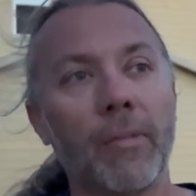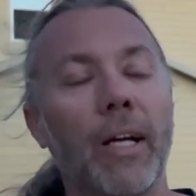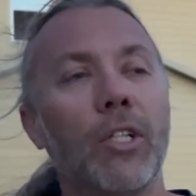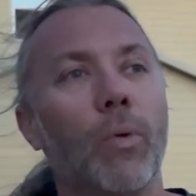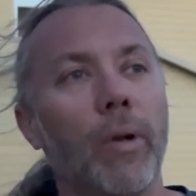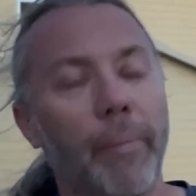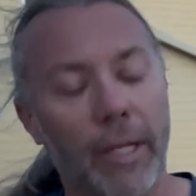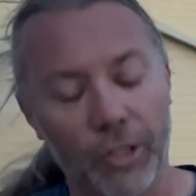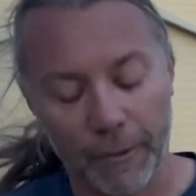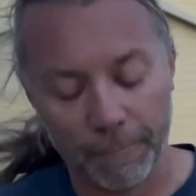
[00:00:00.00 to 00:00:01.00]
I just want to
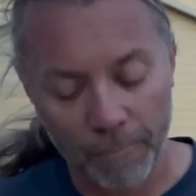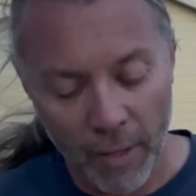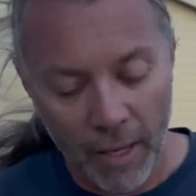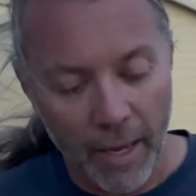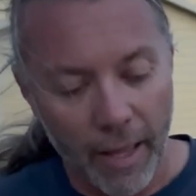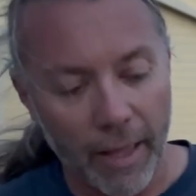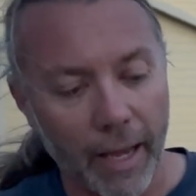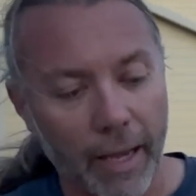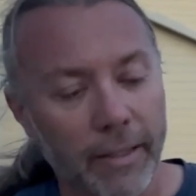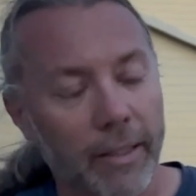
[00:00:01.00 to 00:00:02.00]
mention that